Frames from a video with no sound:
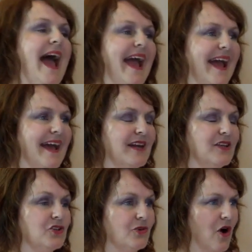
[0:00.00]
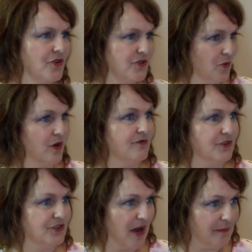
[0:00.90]
And you also work
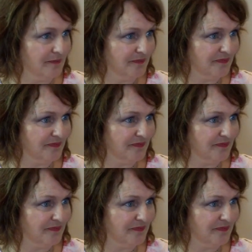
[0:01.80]
full time.